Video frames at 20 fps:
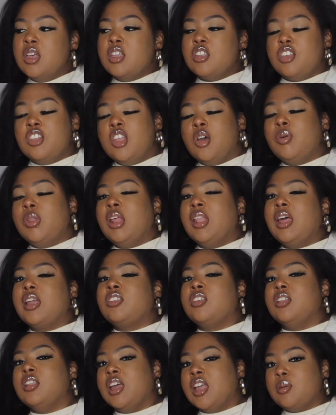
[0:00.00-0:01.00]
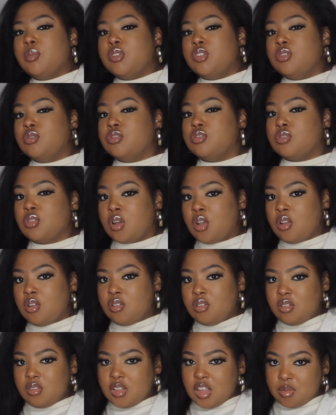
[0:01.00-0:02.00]
You know when they like to label you
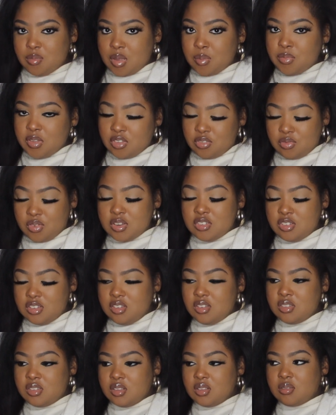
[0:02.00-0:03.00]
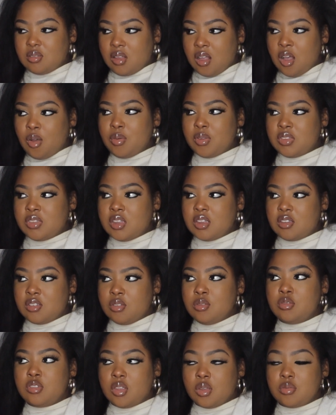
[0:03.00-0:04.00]
strong? Like my best friend, she used to always say,
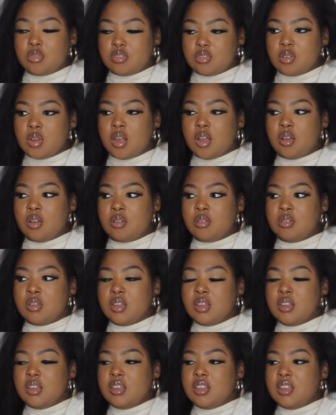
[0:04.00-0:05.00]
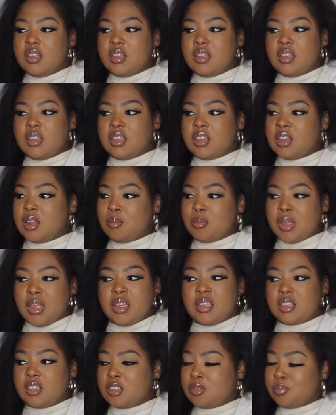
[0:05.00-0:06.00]
"You so strong," and I'm
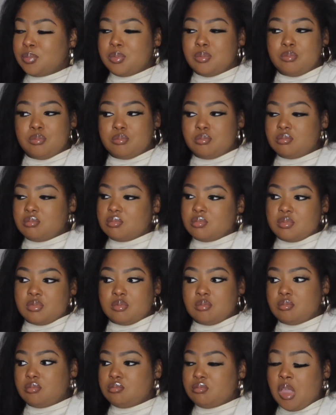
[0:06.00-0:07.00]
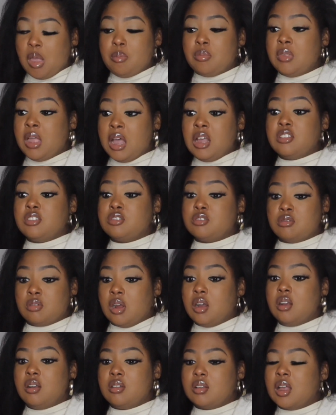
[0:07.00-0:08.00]
like, I'm not
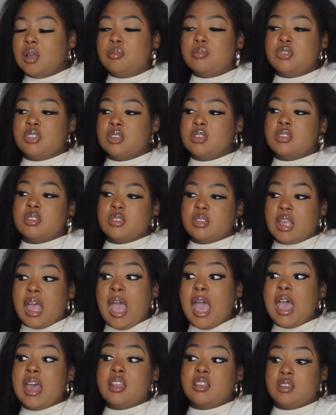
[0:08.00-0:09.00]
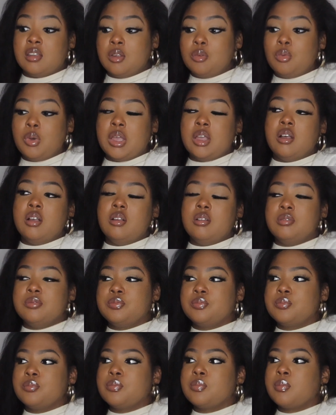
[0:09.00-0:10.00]
strong. I'm just hiding it well.
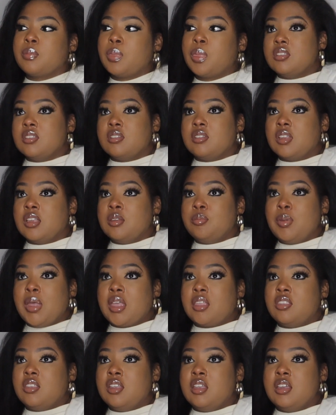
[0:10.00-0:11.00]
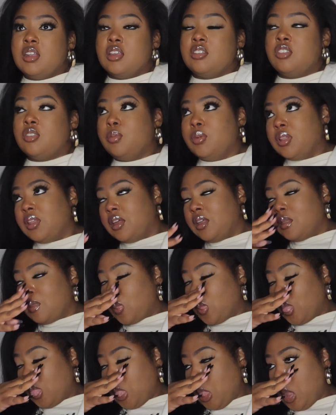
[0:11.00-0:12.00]
And back then, I used to be
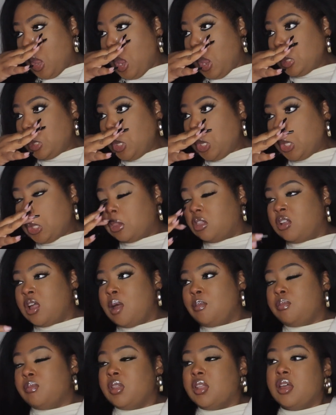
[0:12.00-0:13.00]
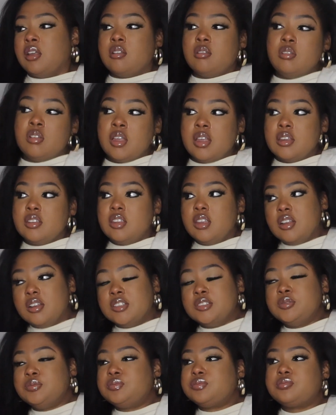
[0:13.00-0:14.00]
like, I took it as a compliment, like, okay, yeah.